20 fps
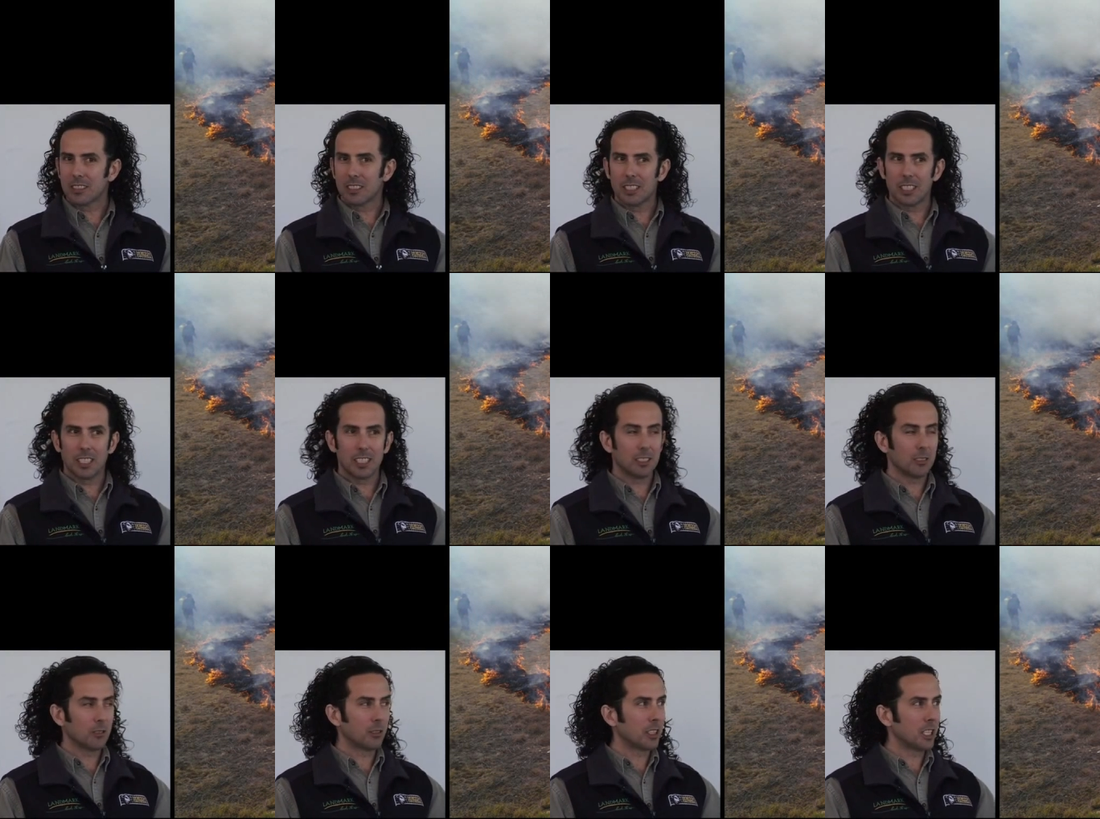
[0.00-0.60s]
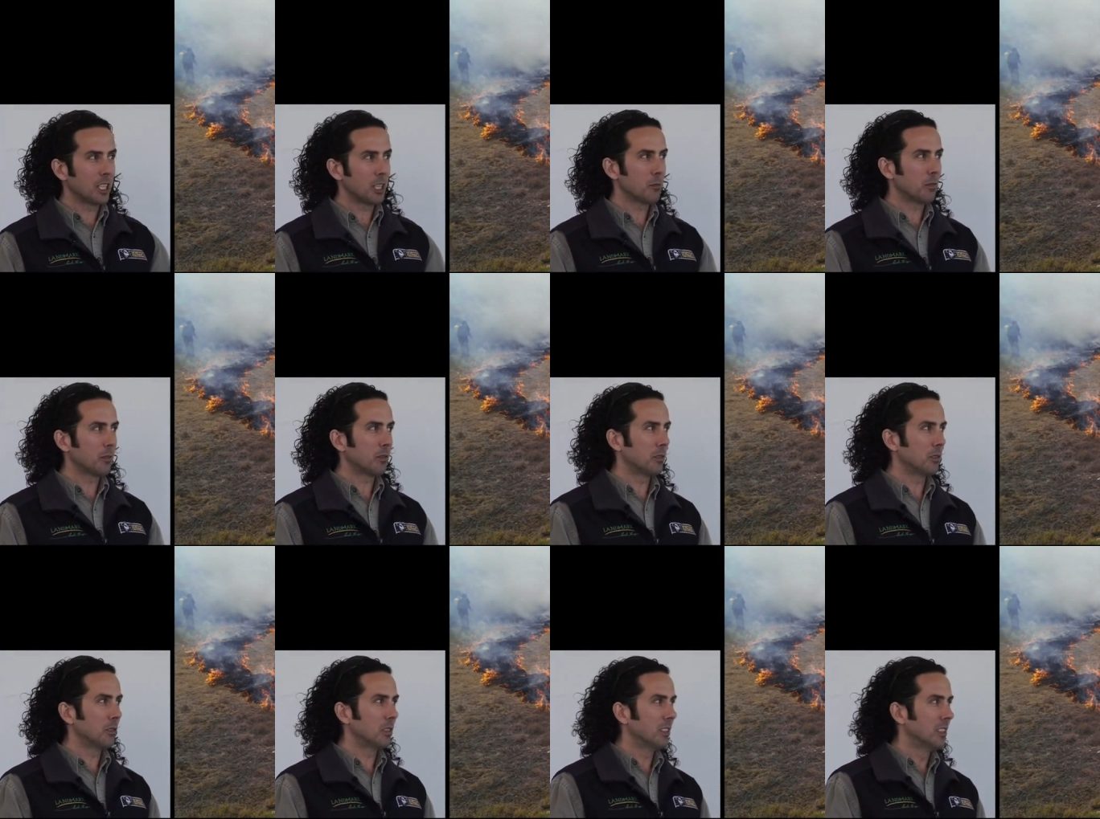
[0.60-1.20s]
year or the year
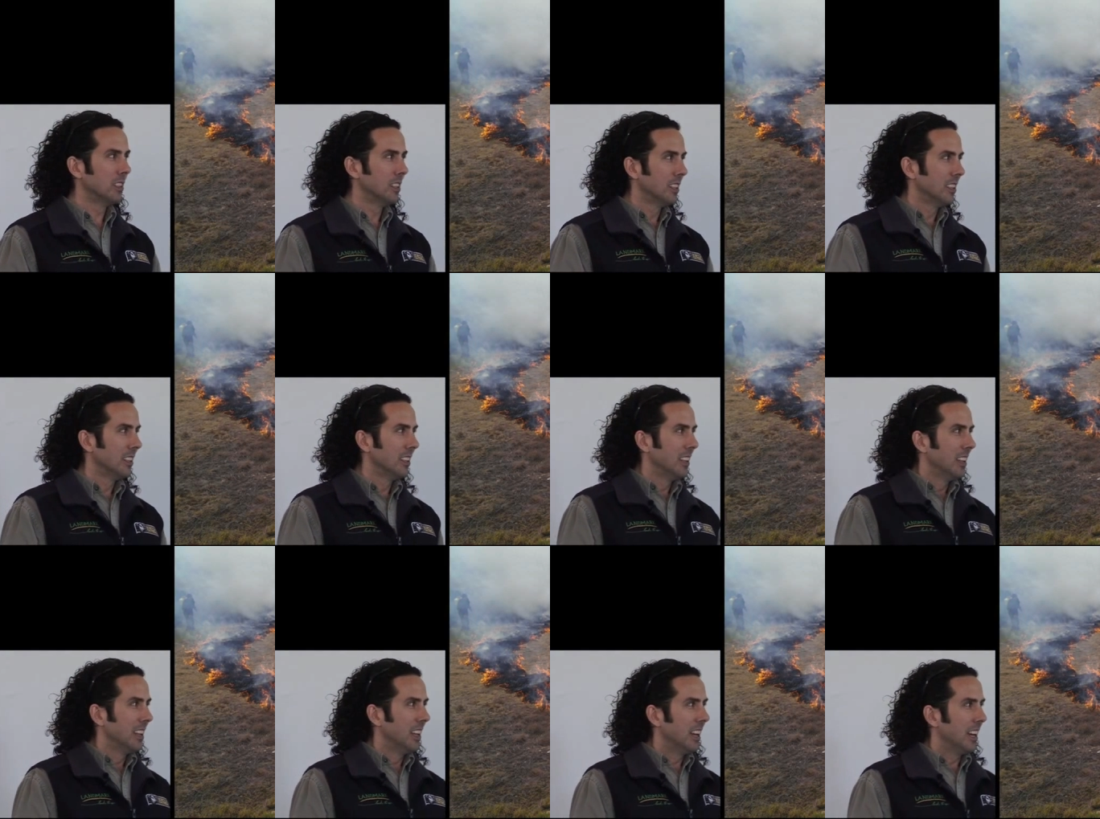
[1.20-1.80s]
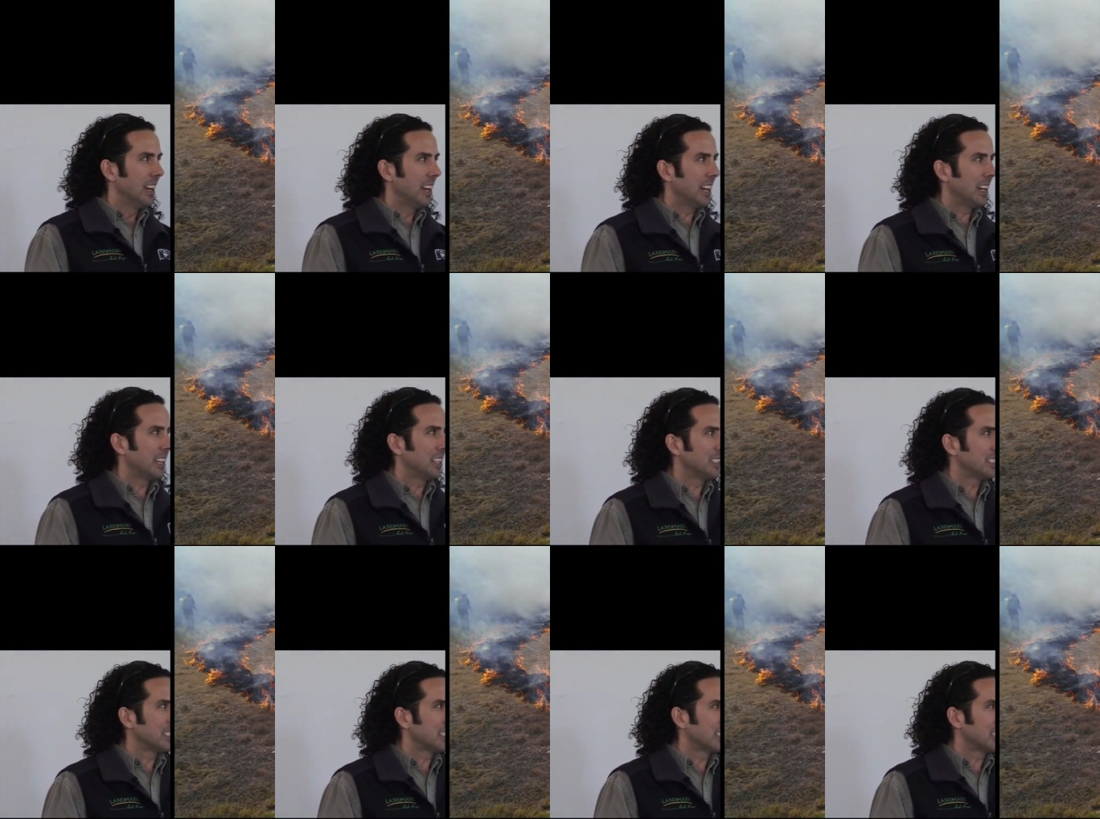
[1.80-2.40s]
before,
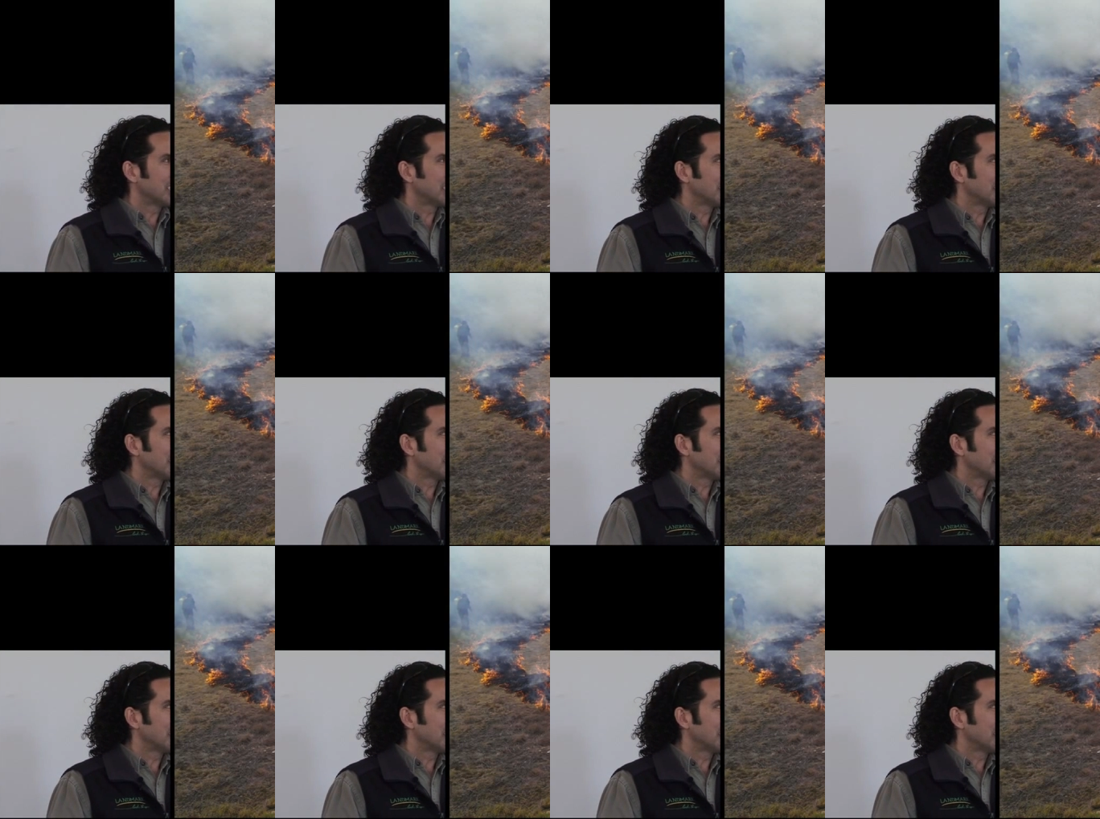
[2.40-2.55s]
and